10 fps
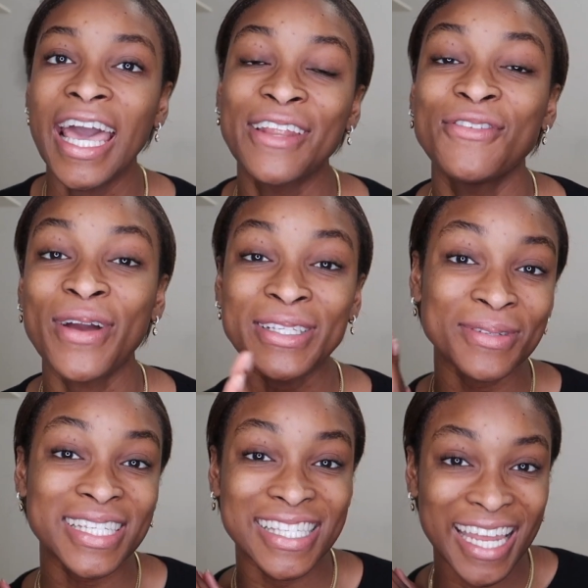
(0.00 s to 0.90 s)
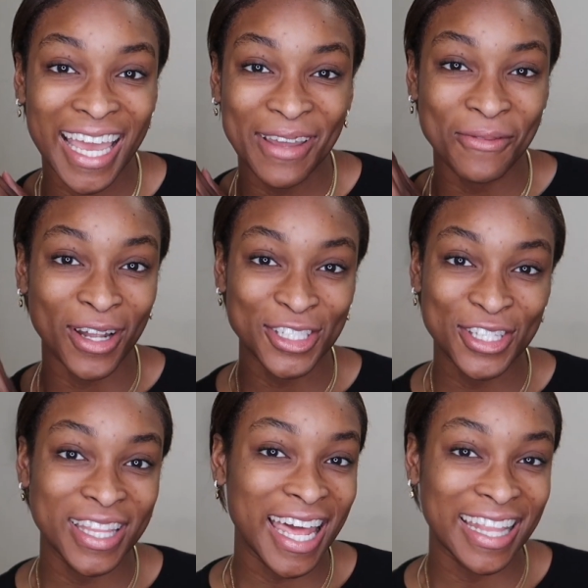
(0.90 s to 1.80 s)
And if you guys want to stay and watch
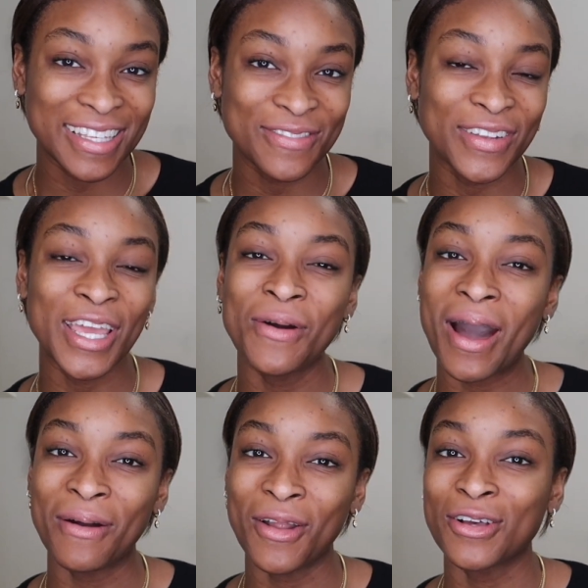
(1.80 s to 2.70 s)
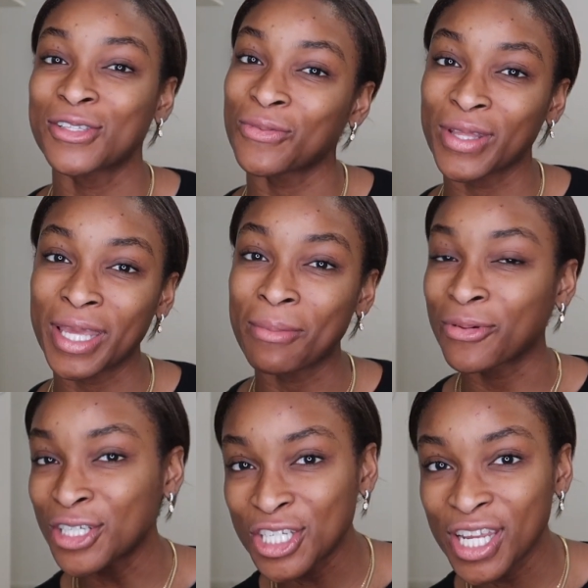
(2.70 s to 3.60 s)
to the end of this video, I would also really
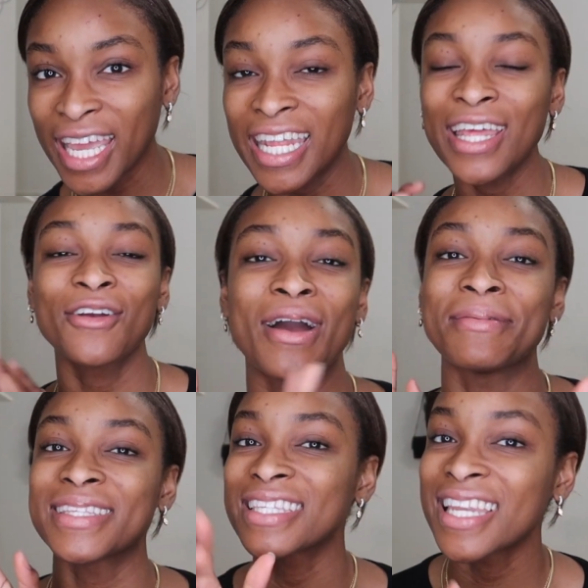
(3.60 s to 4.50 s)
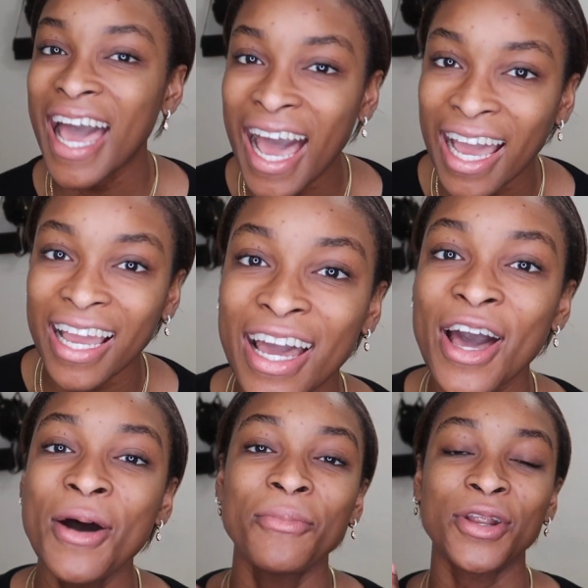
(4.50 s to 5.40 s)
appreciate it. Grab a snack,
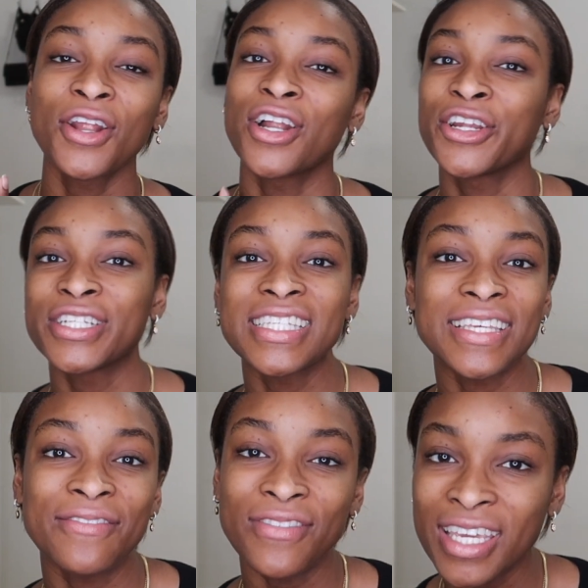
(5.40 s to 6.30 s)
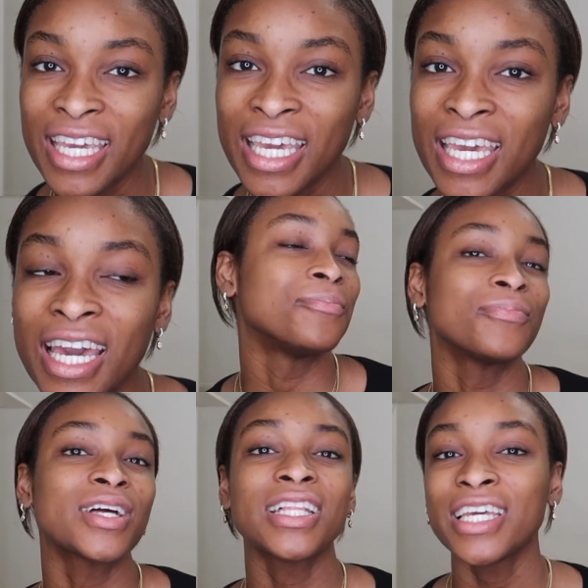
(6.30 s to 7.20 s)
put it on your TV,
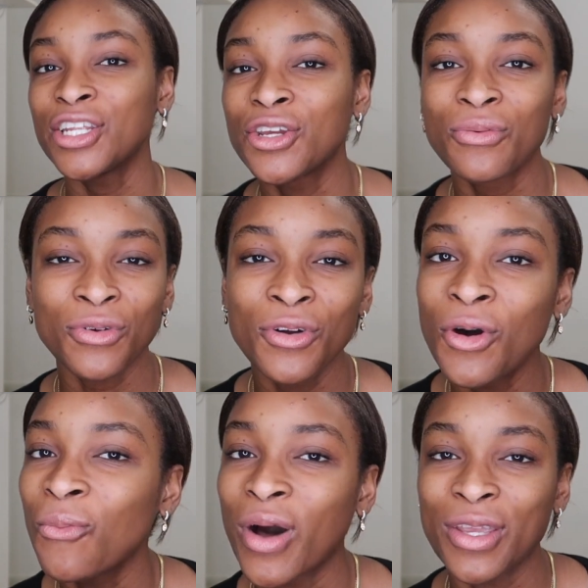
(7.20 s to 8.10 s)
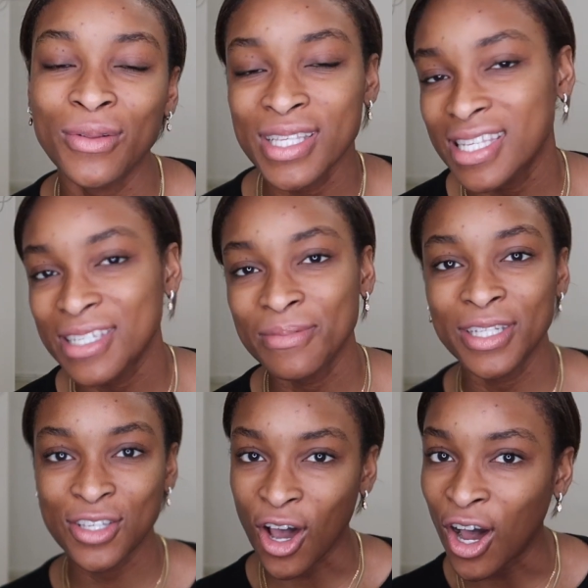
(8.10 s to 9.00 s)
clean your room while you listen to
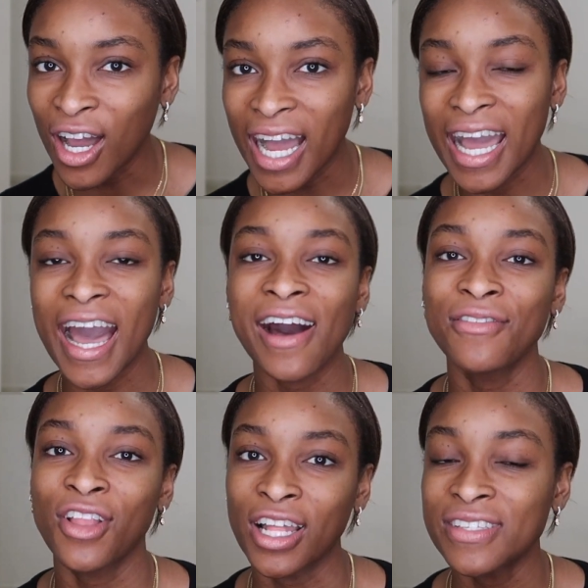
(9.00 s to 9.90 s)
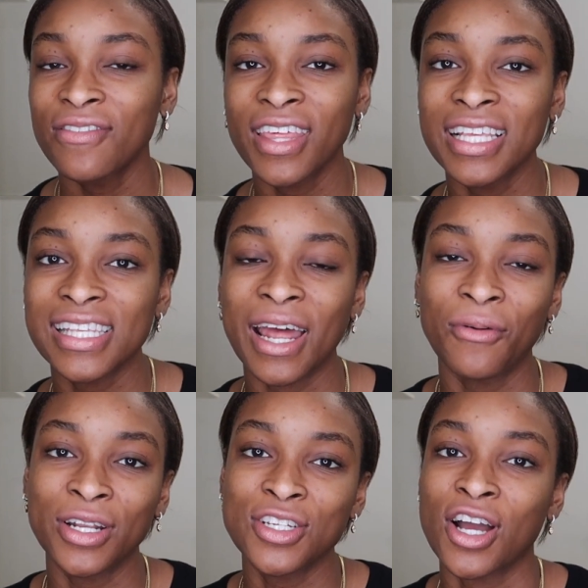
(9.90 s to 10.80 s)
me talk. I have lots of things that I
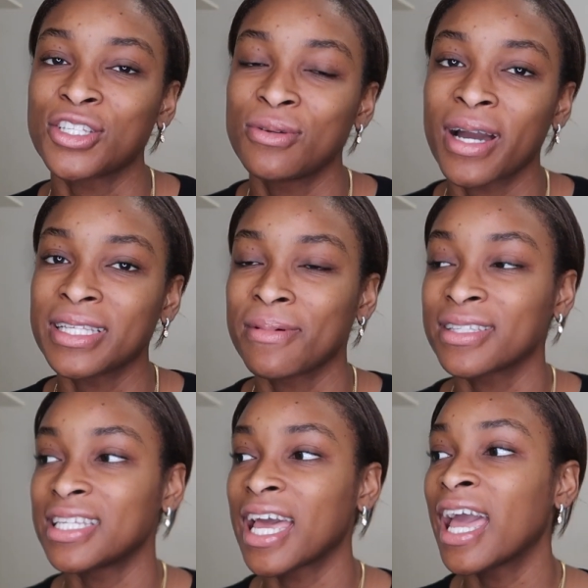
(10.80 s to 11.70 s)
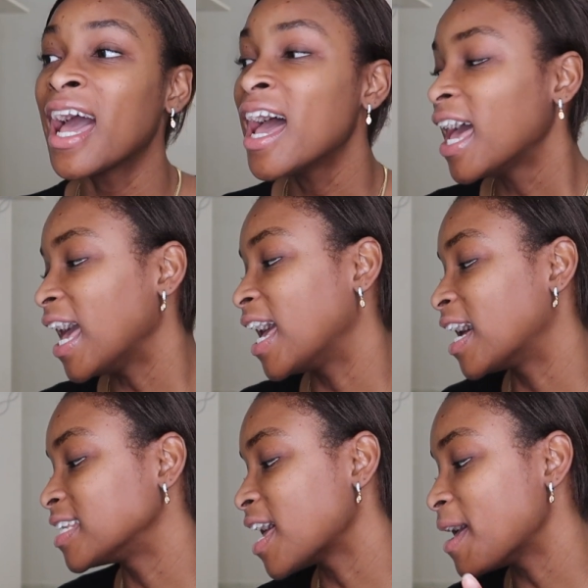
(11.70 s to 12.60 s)
want to talk to you guys about today.
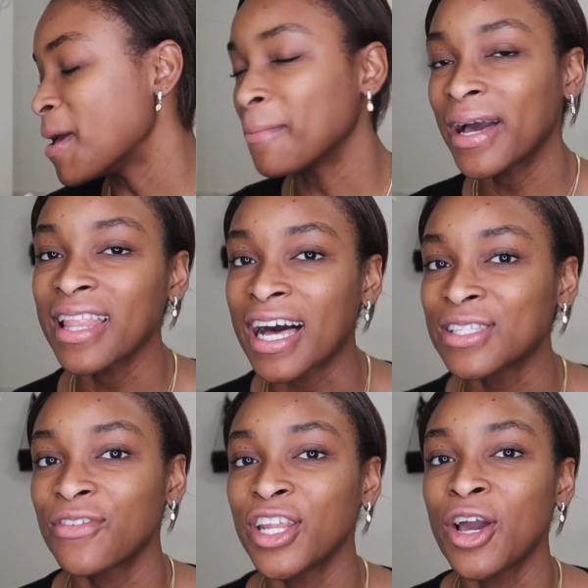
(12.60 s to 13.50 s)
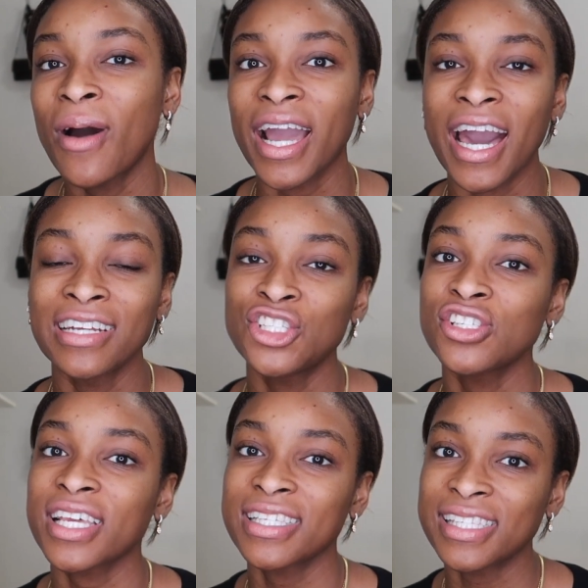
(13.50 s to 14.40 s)
And in my last video, I kind of
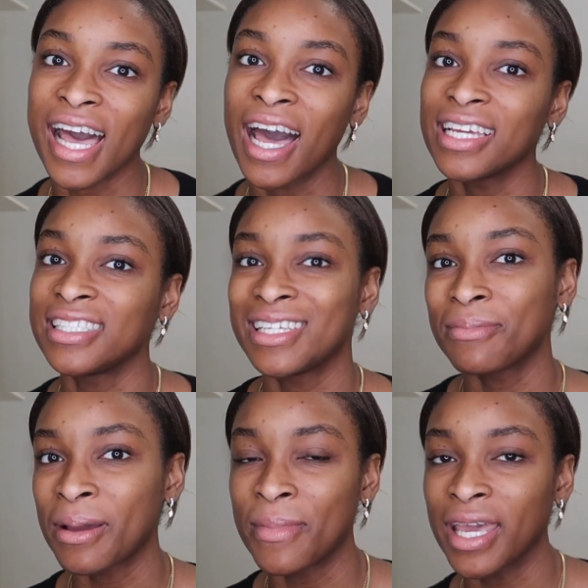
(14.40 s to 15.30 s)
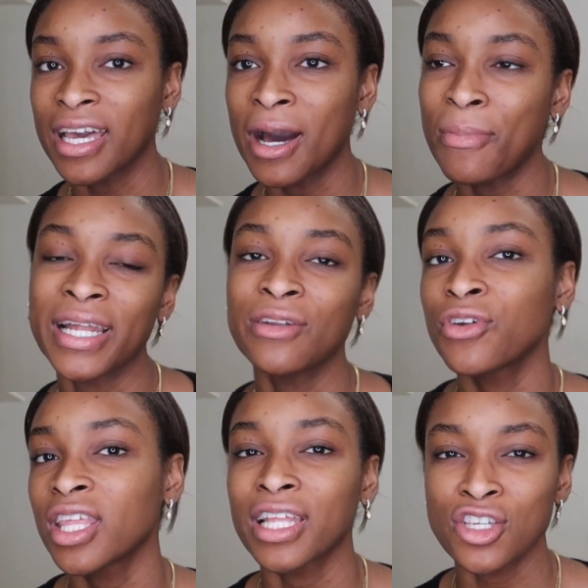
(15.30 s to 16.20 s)
just like sat and did my makeup. I didn't
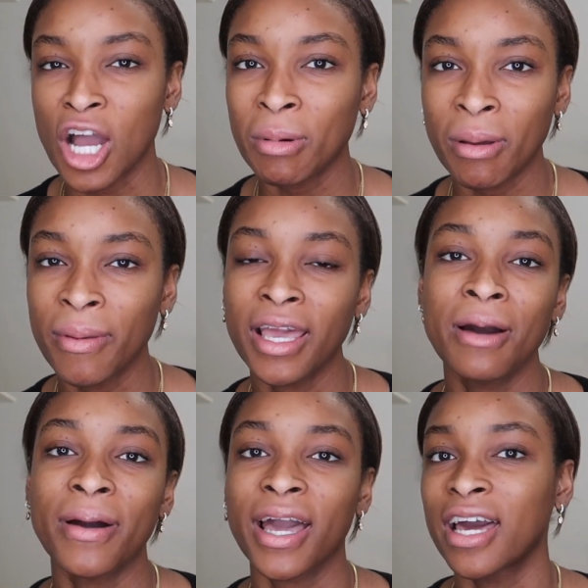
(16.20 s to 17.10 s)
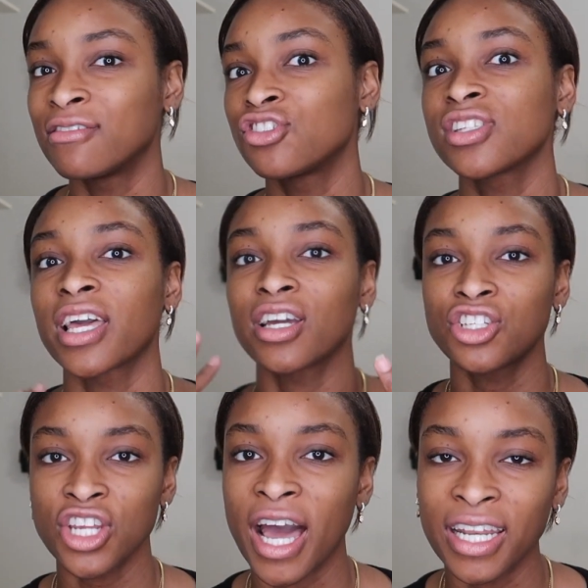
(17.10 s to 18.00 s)
really like talk about my makeup. I kind of just like
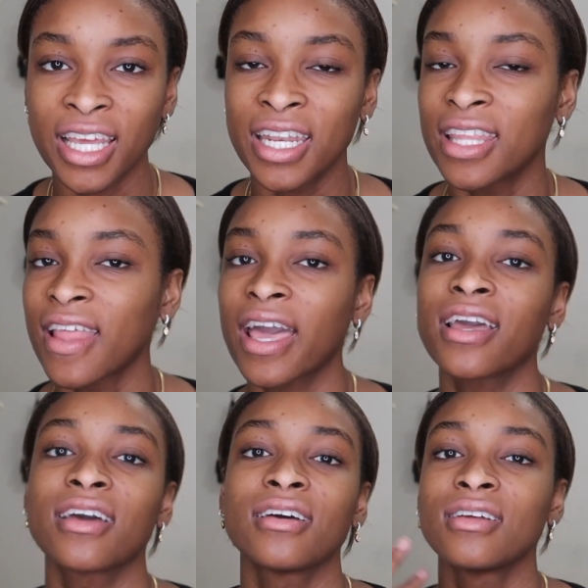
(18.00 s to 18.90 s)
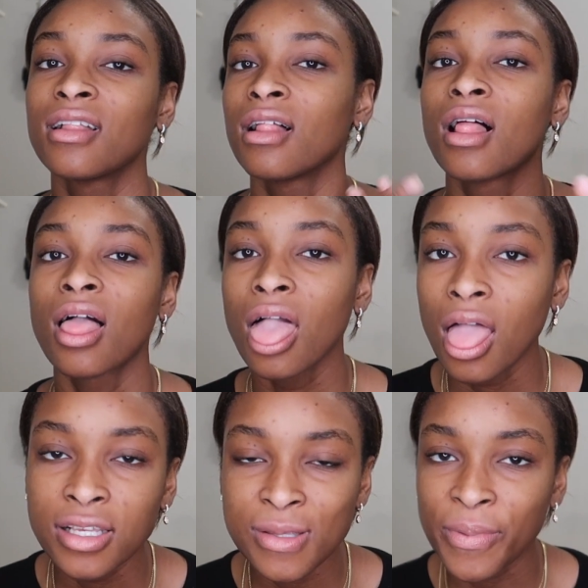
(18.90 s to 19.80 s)
chatted and like
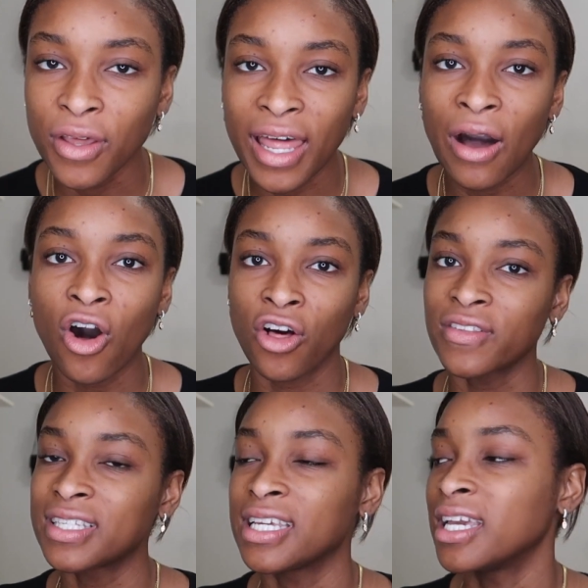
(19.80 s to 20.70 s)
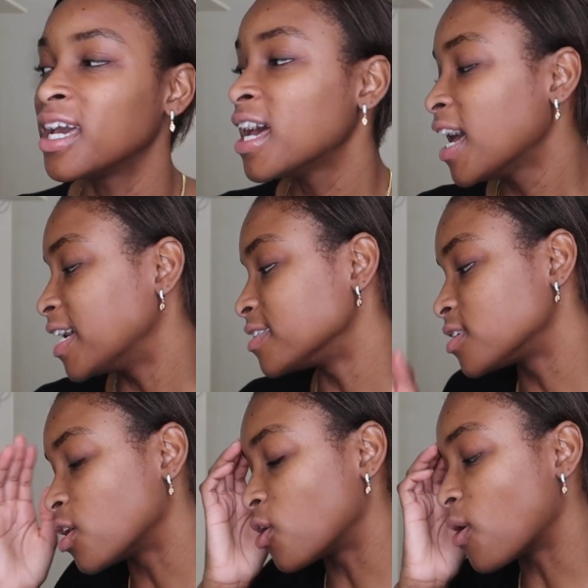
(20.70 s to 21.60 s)
spilled out all the tea, and
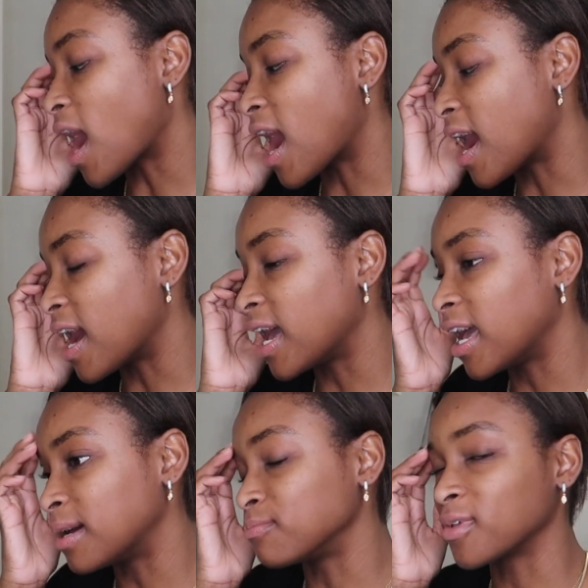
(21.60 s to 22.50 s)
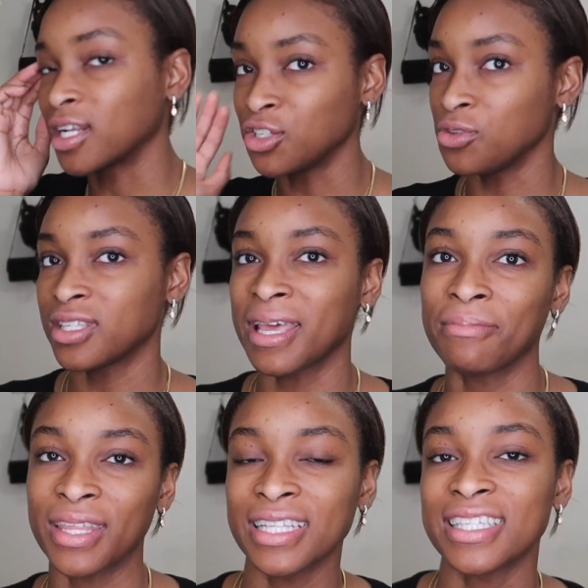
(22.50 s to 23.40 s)
so I am gonna do the
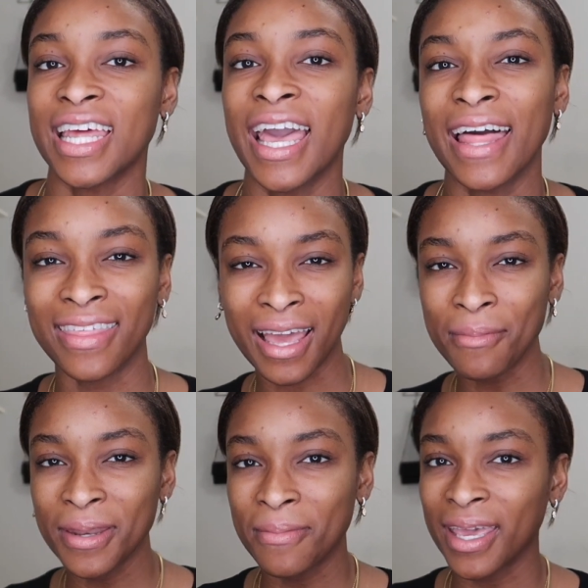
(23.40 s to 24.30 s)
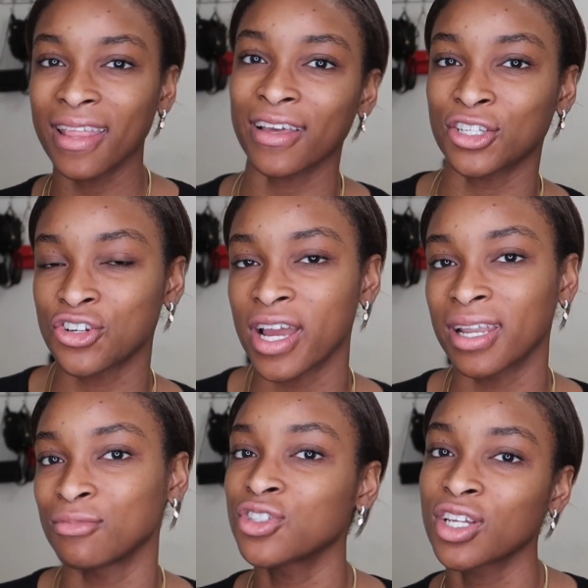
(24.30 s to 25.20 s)
same thing today. I think I'm gonna make it like a trend.
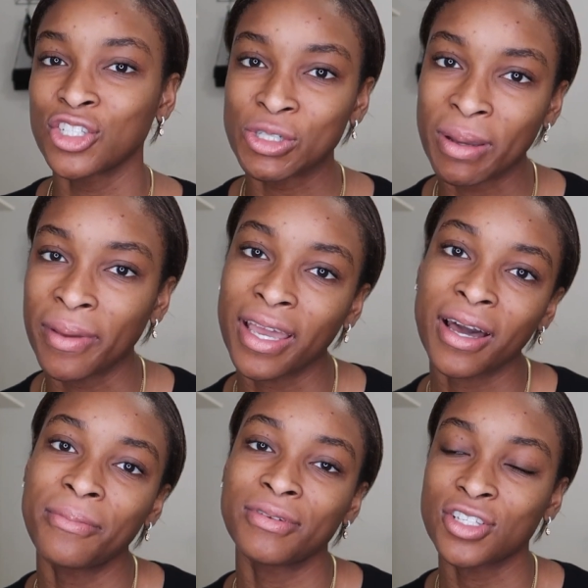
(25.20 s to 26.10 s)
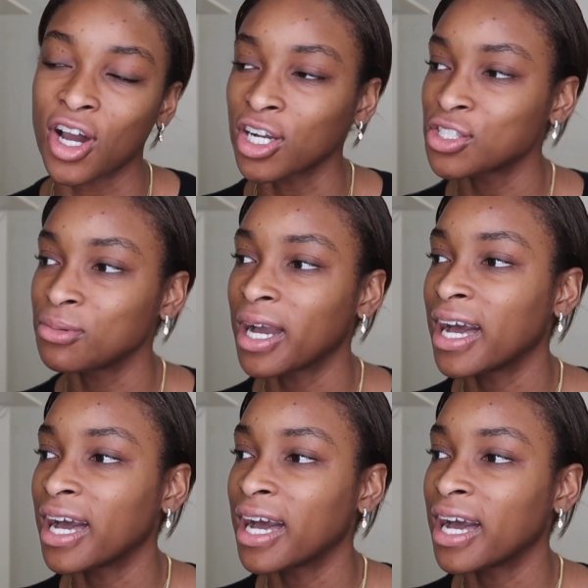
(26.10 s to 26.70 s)
I'm just gonna do my makeup and talk to you